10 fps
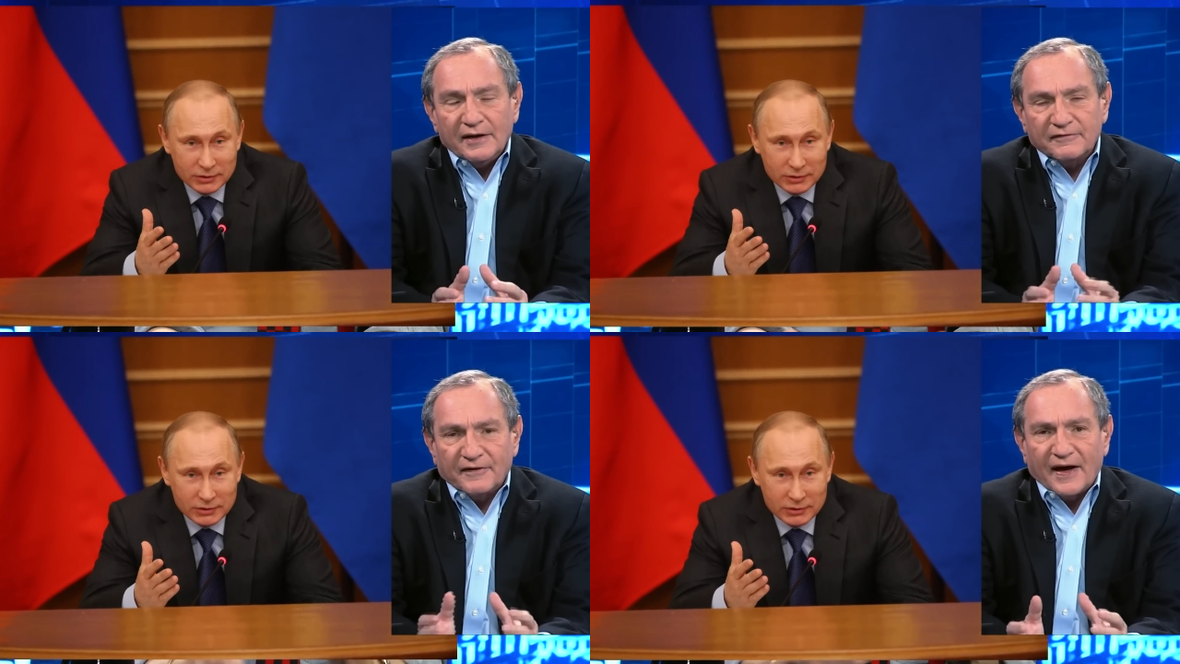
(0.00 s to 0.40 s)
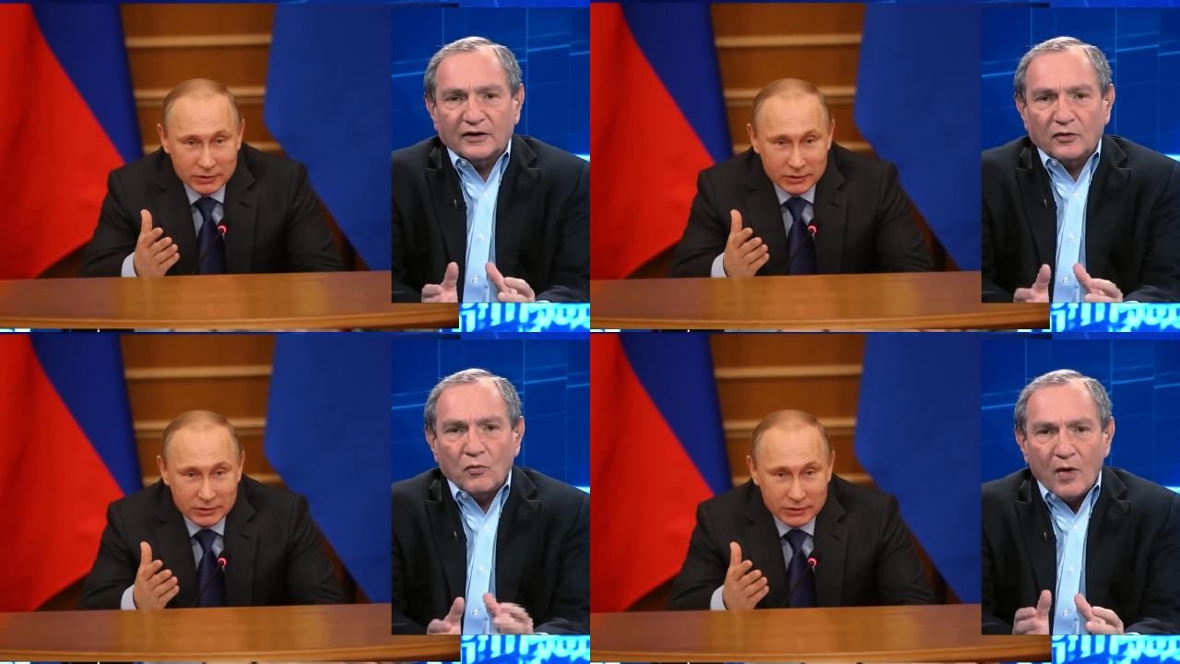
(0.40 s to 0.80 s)
Speaker 1: in
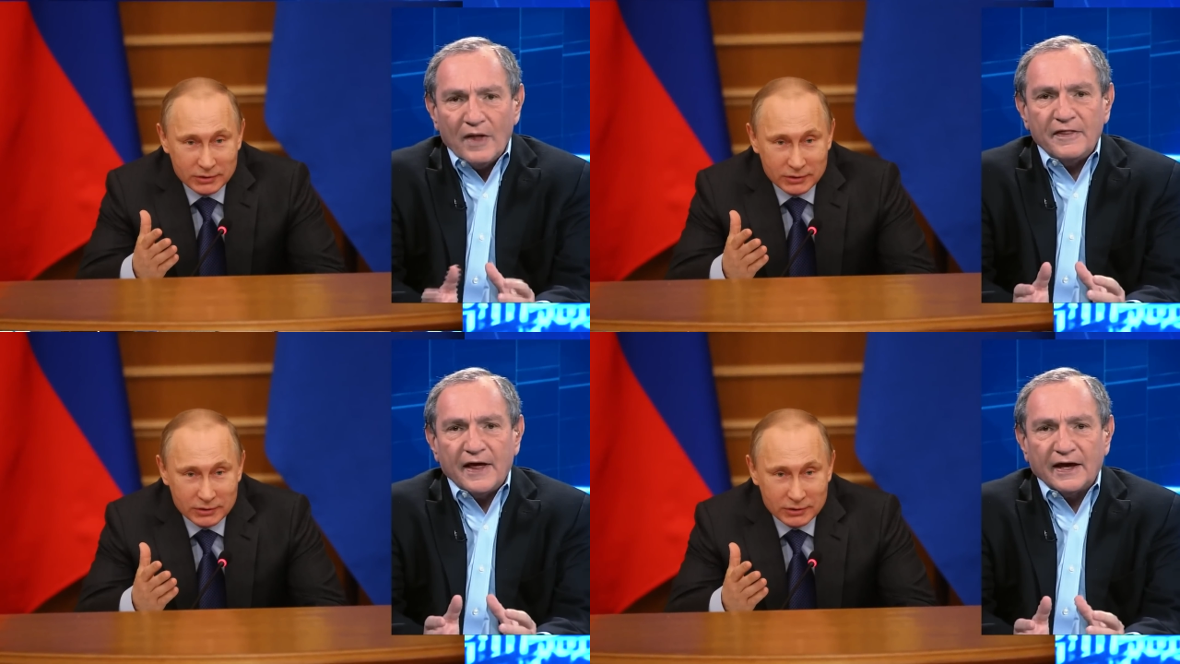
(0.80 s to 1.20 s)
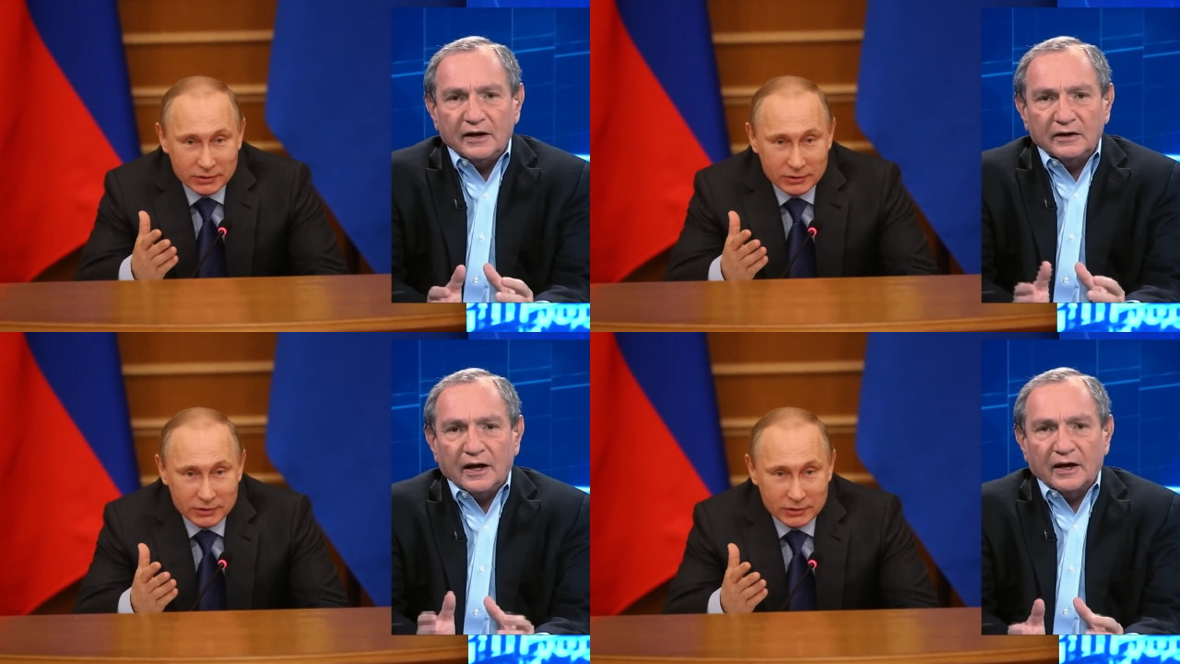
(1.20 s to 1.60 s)
fact, when they
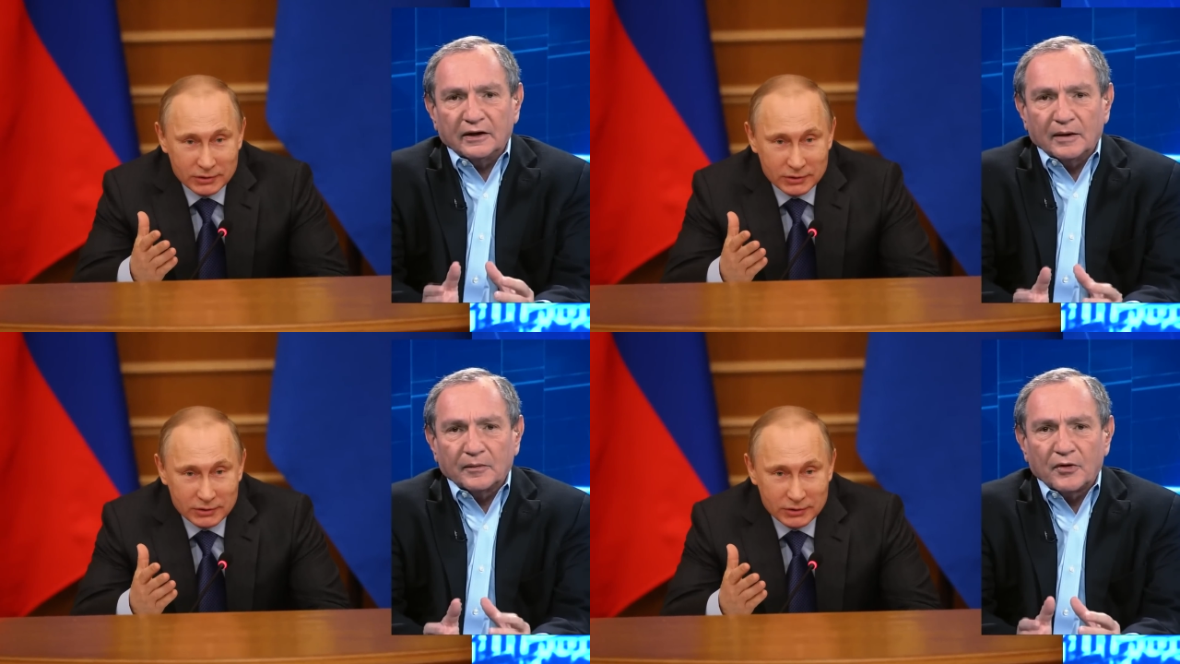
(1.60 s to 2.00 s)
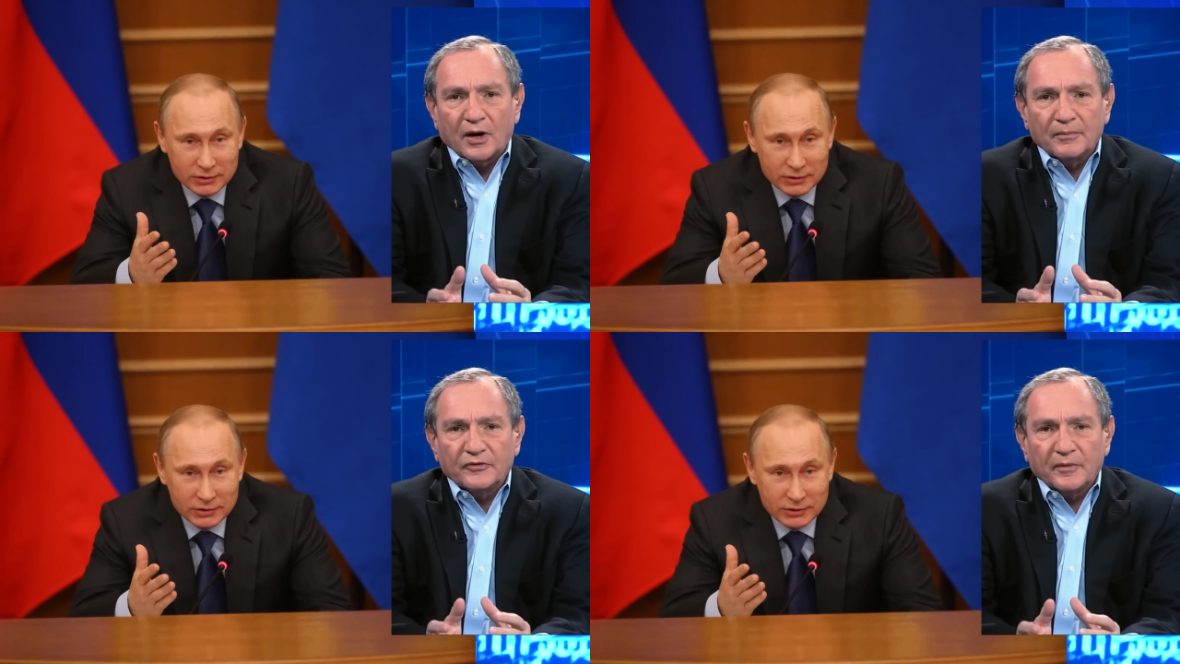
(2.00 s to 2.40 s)
get into economic
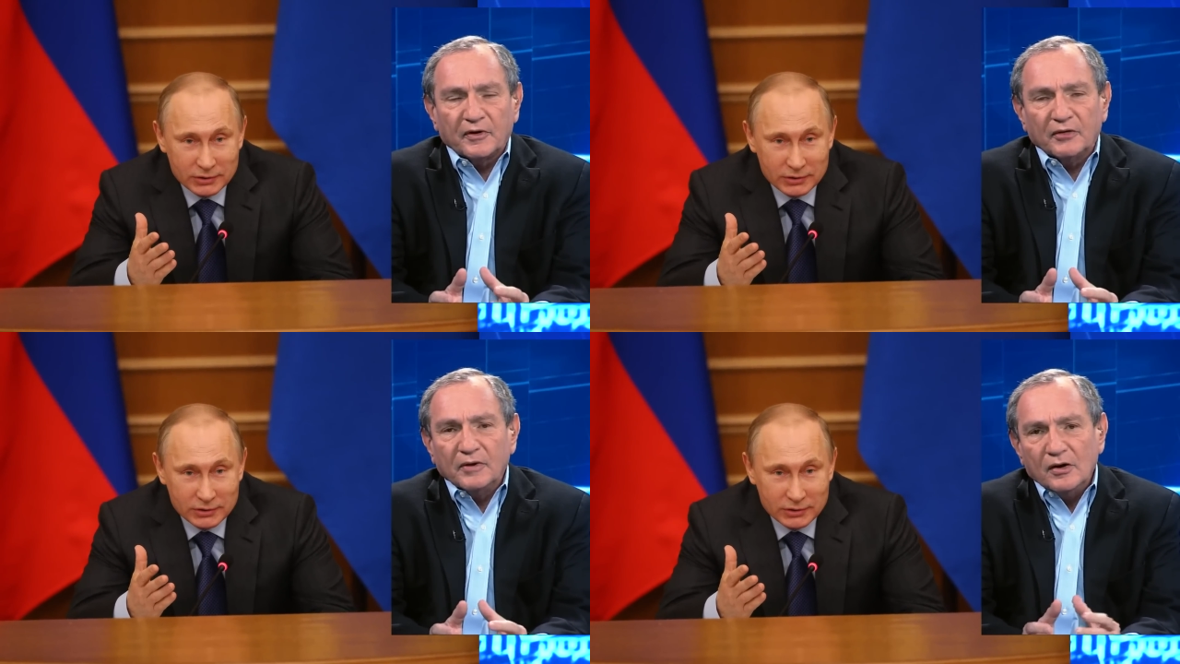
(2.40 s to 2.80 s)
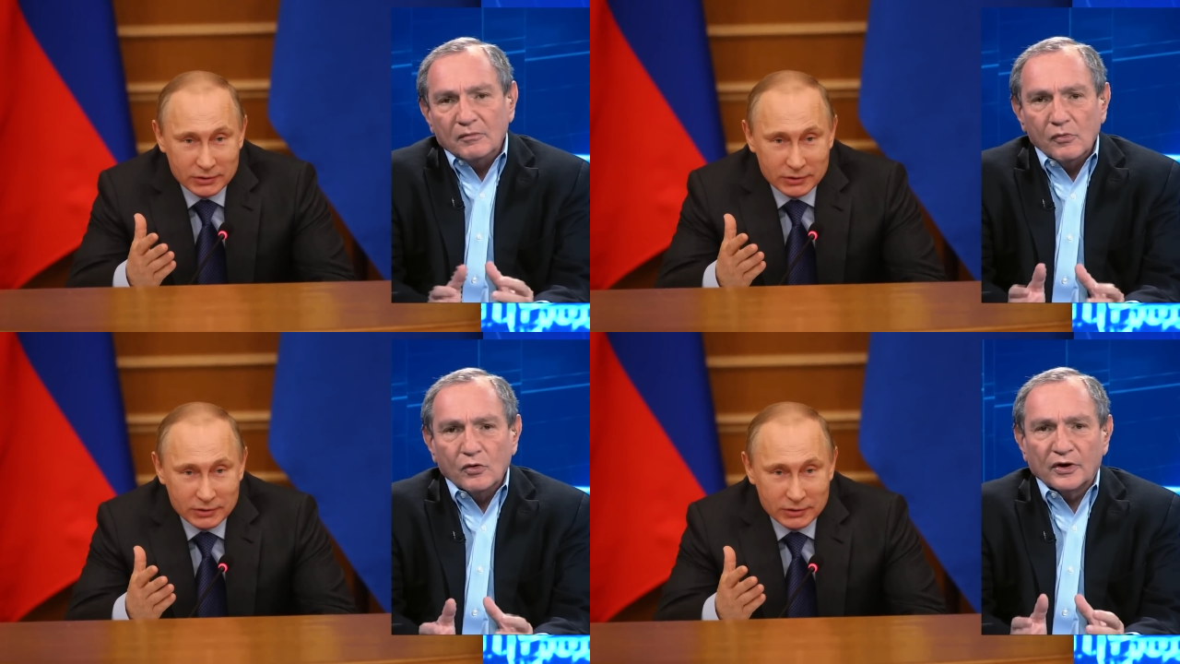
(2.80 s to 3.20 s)
problems, they become
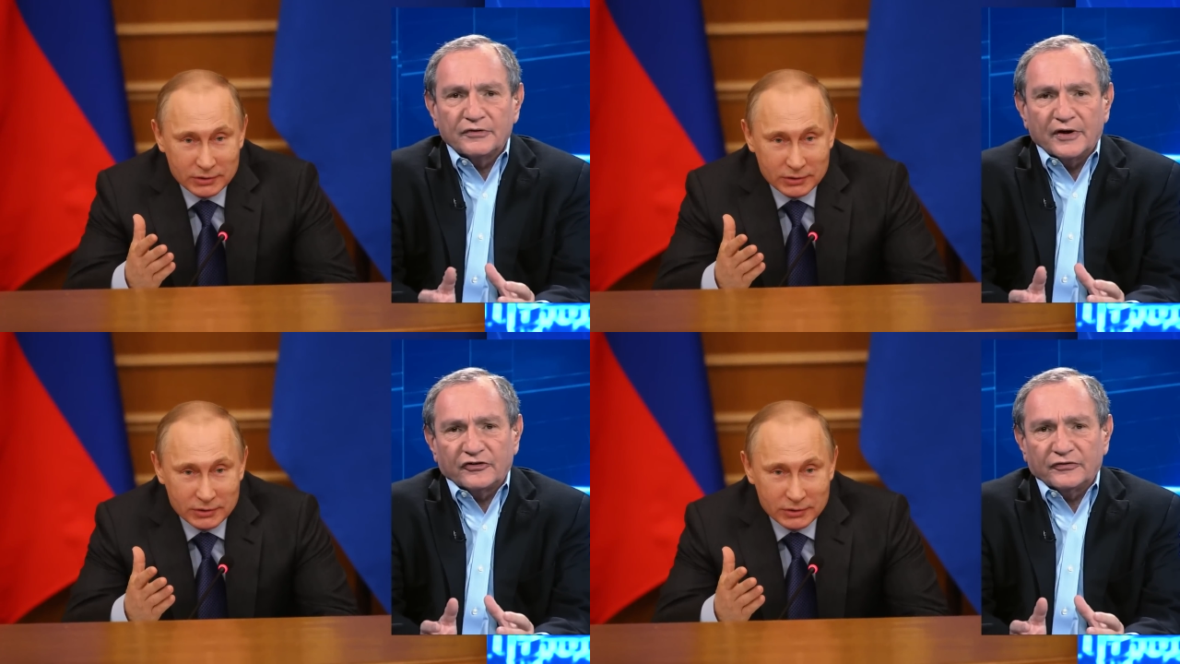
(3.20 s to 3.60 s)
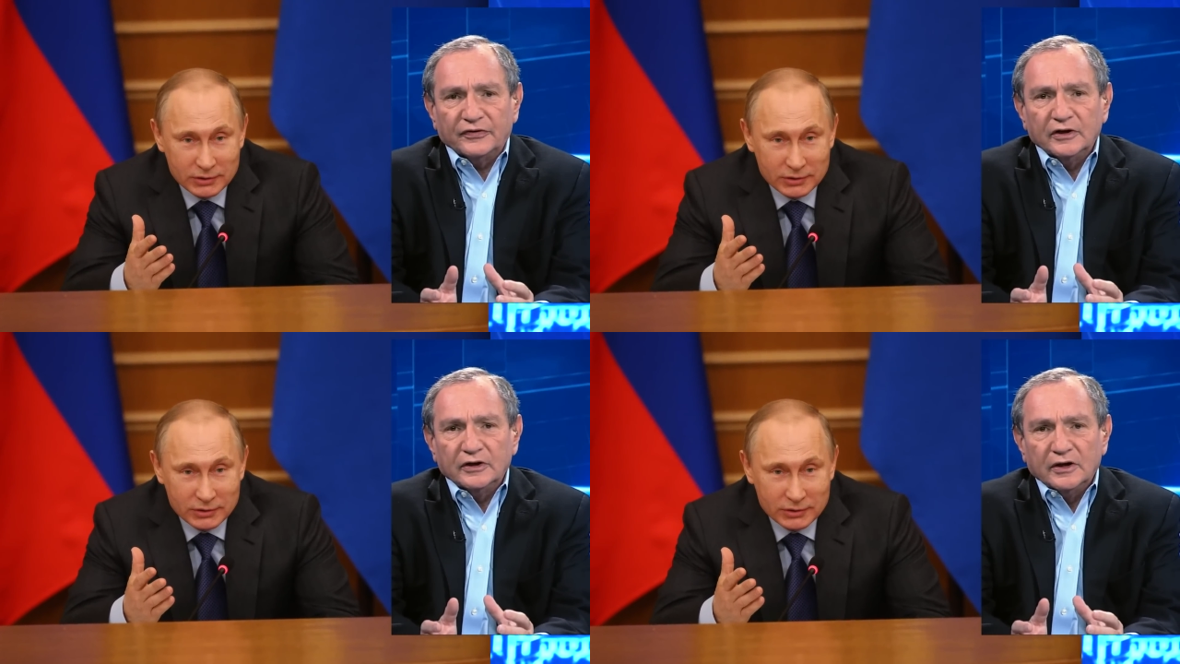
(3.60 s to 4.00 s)
more aggressive.